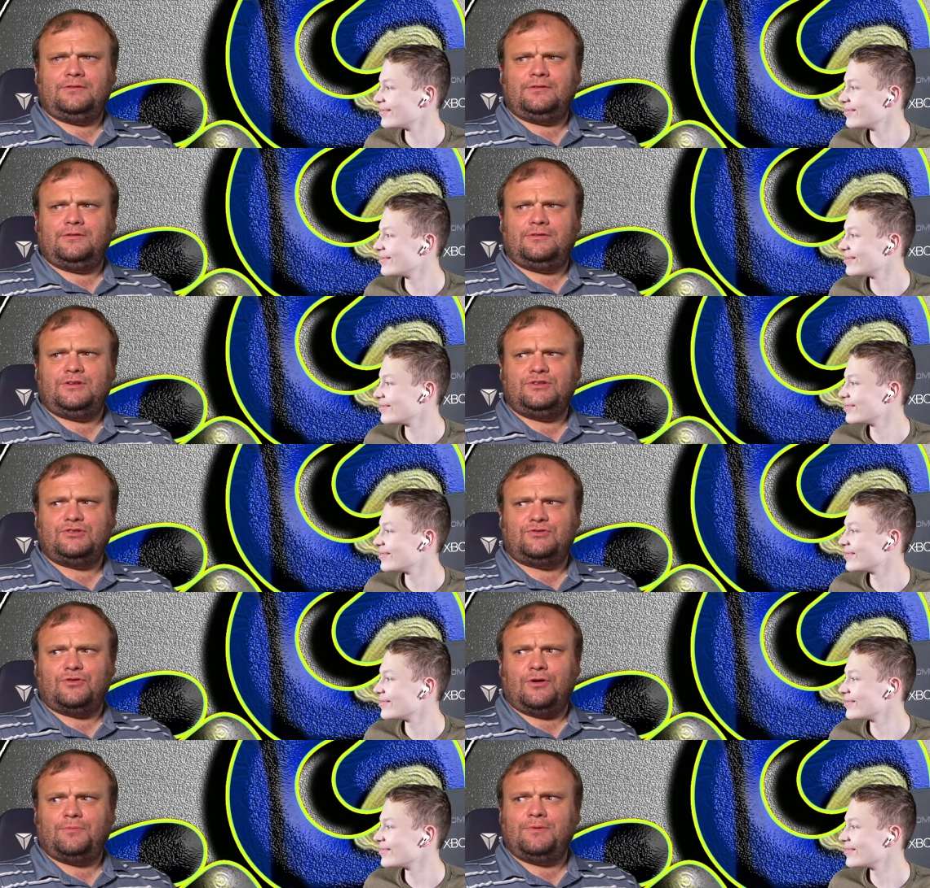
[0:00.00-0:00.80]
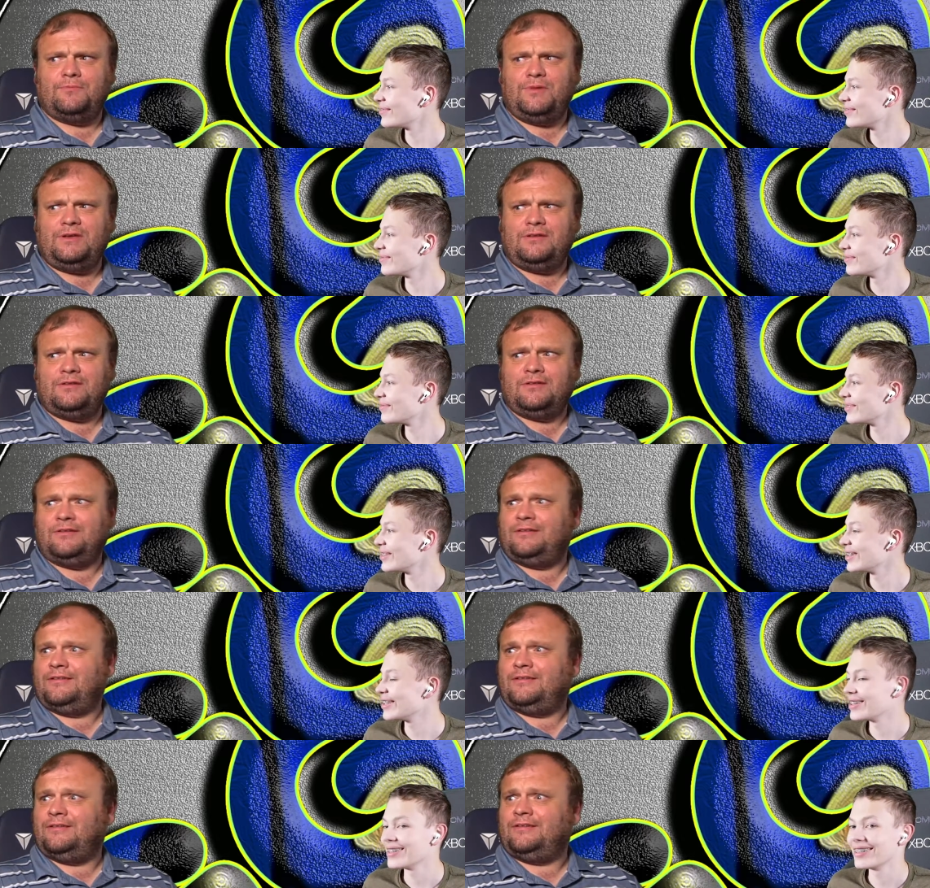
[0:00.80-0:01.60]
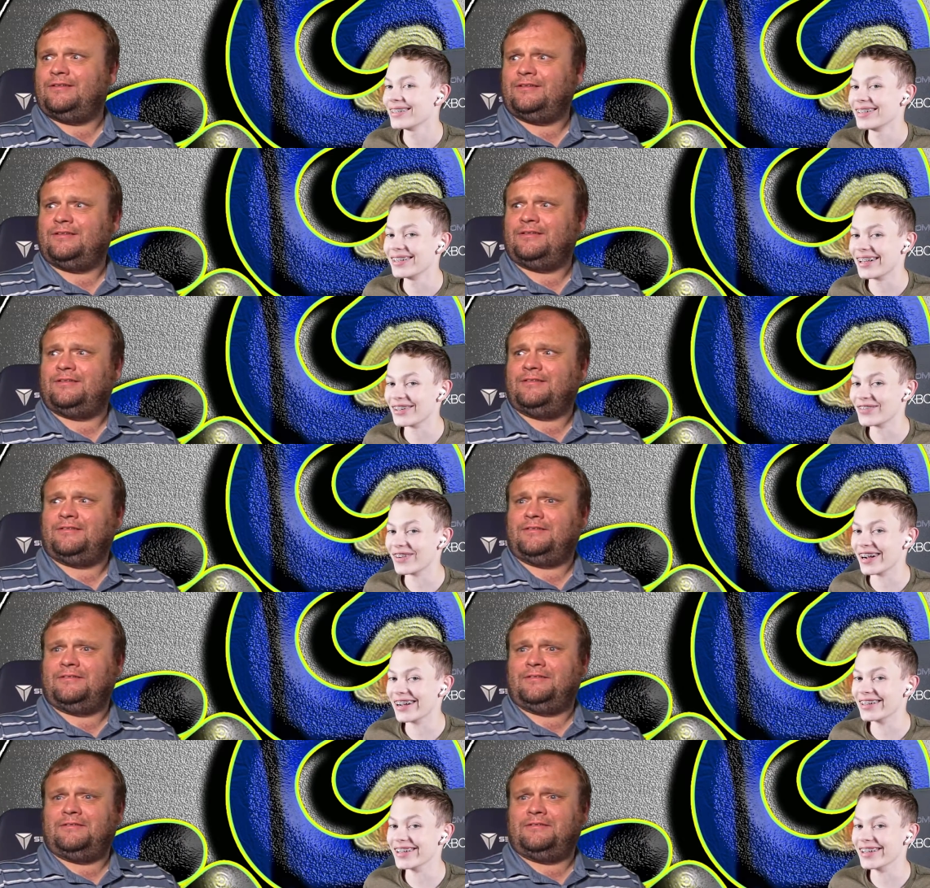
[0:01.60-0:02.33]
Speaker 1: She's dropping me? Let's find